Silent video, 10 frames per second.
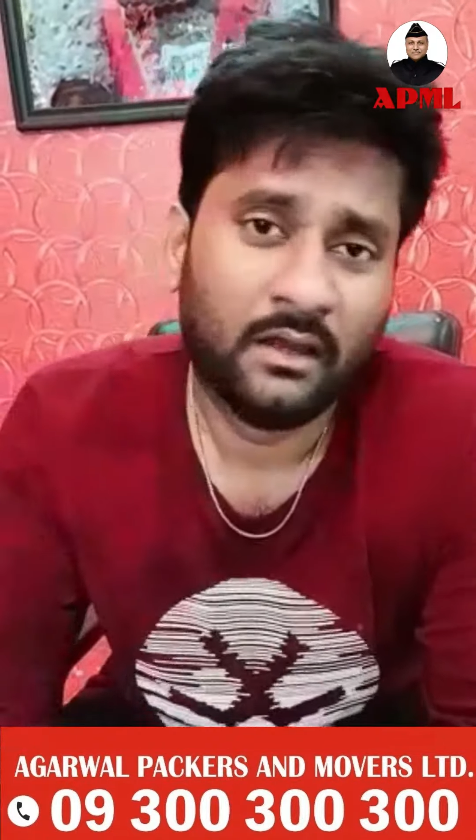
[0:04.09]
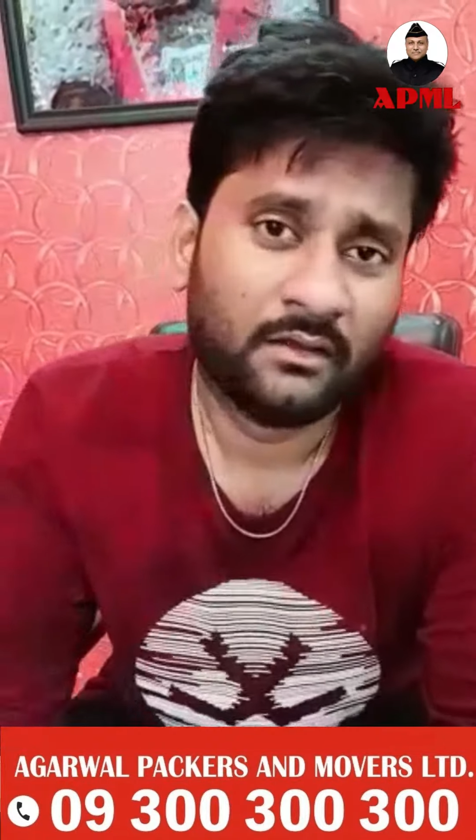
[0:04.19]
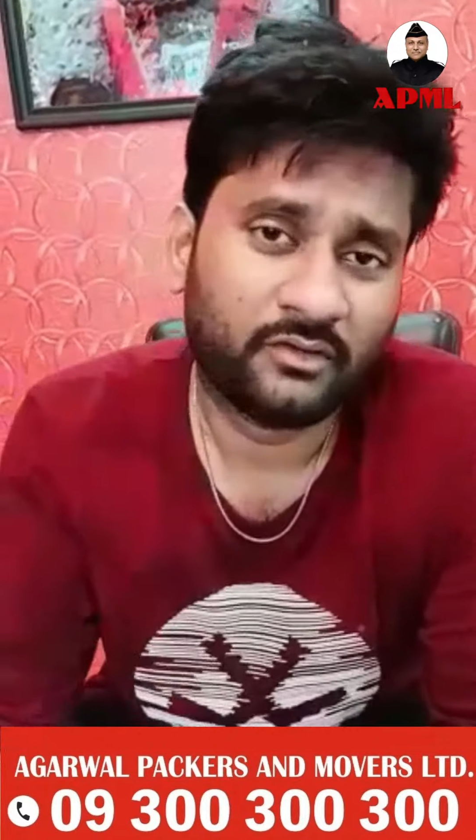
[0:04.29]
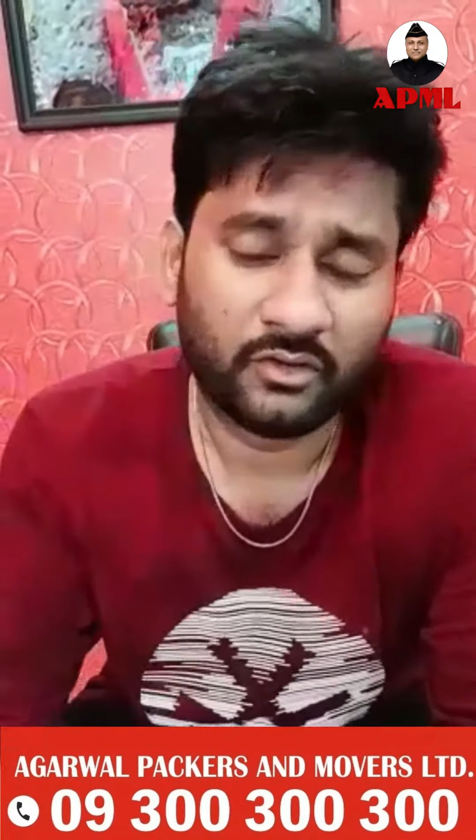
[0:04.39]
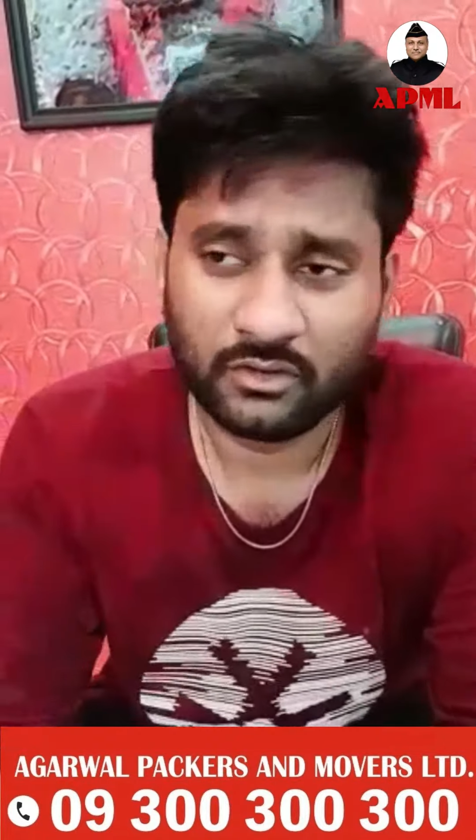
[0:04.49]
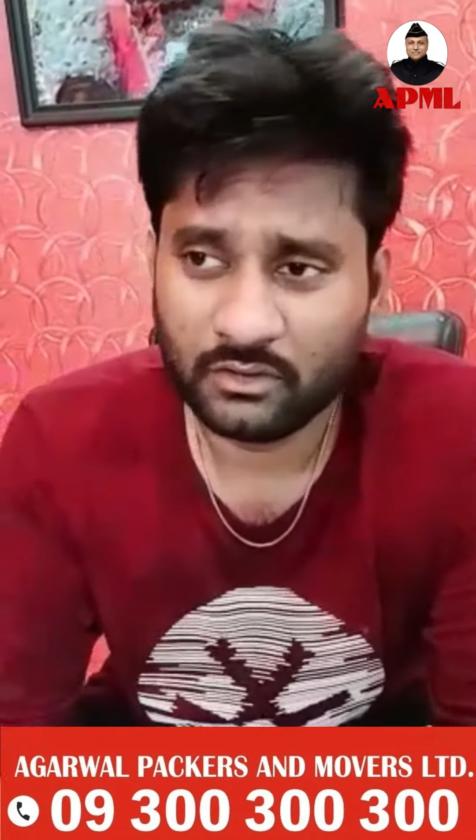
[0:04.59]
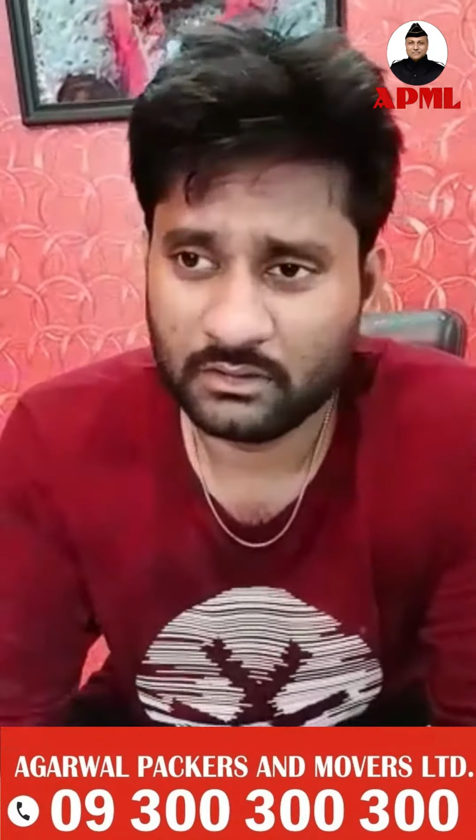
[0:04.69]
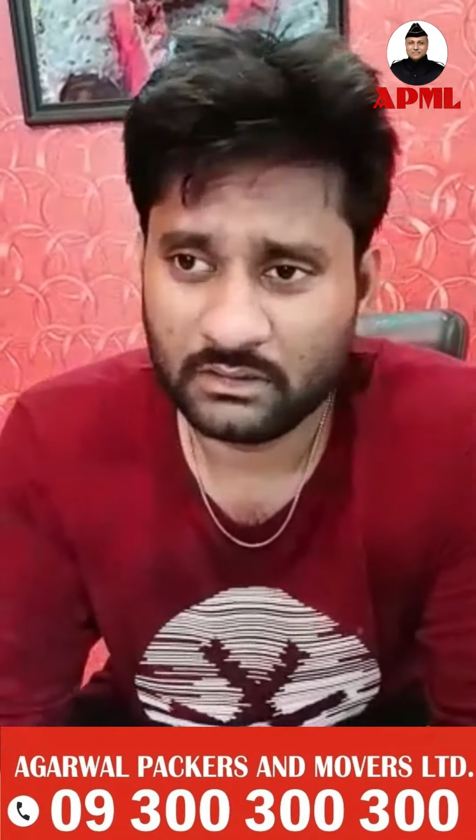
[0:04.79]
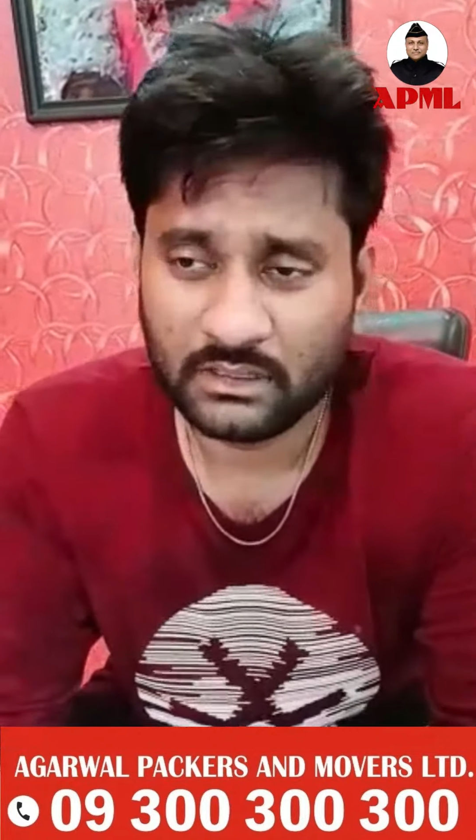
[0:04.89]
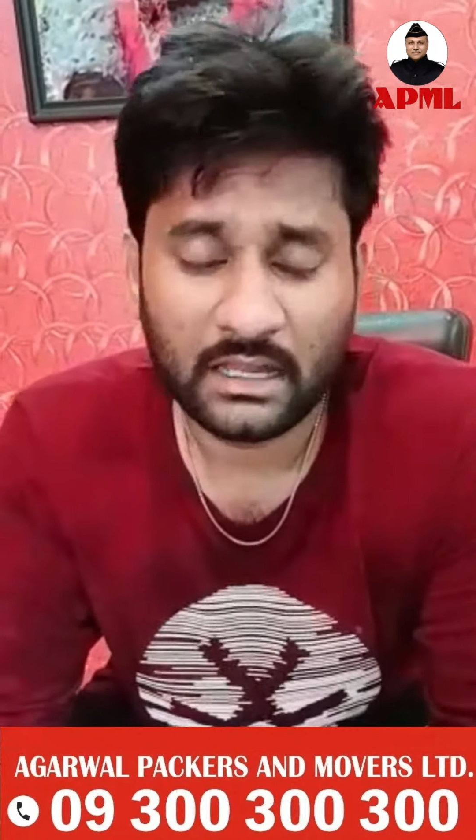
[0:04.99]

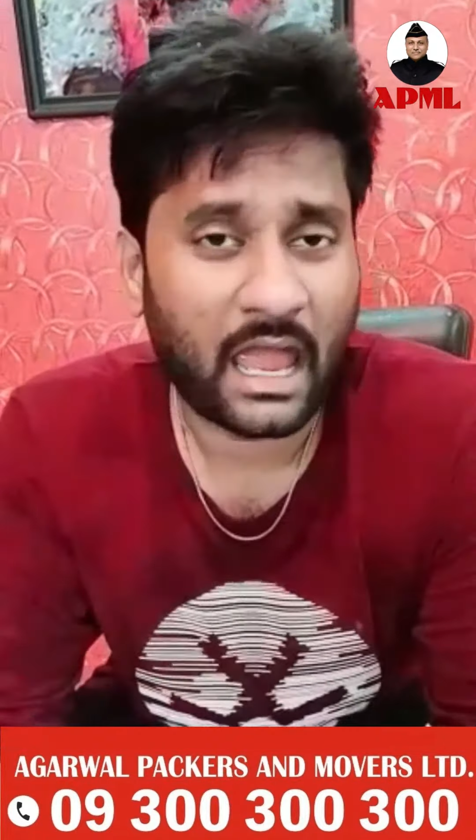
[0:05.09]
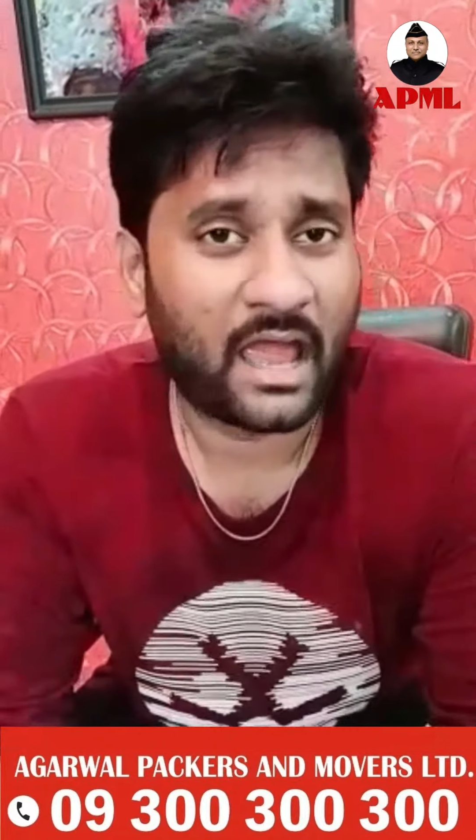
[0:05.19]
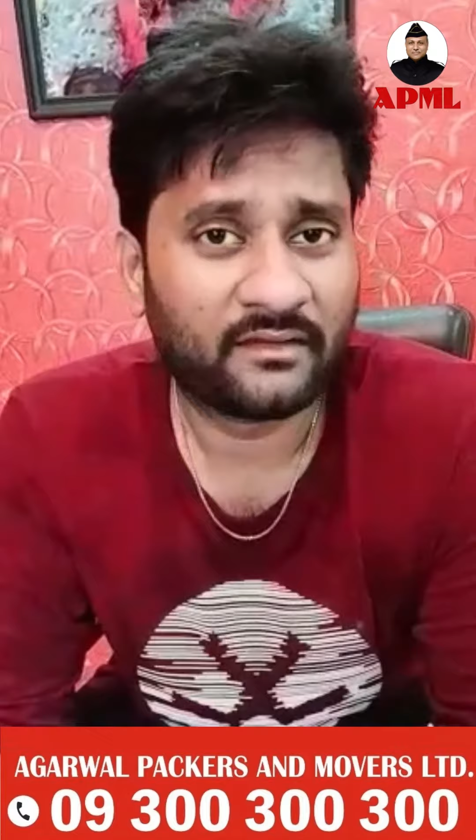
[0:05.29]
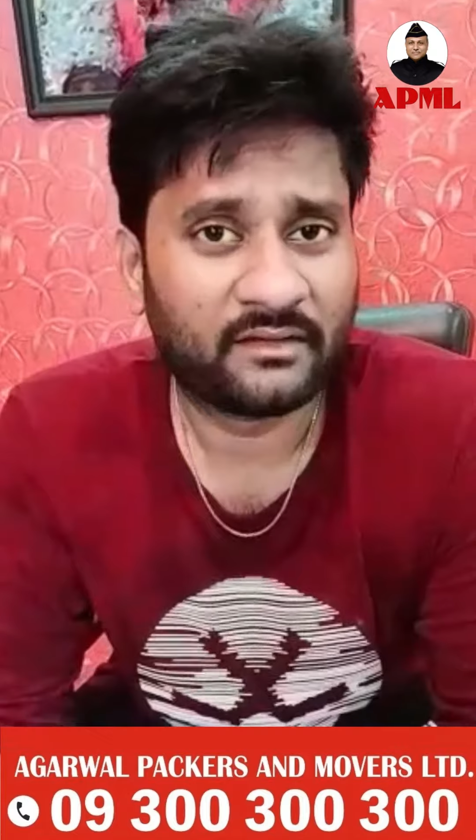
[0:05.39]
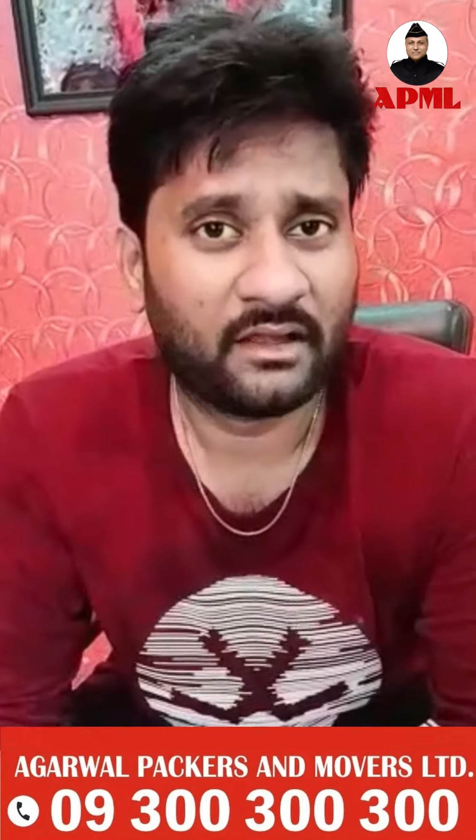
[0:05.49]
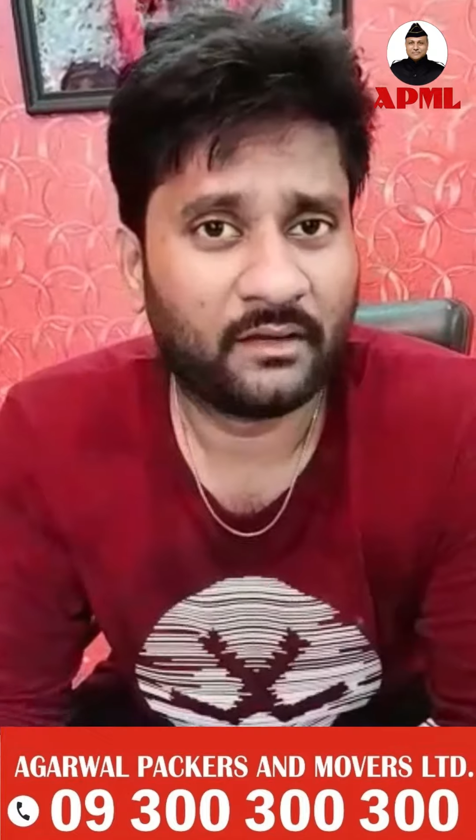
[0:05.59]
So as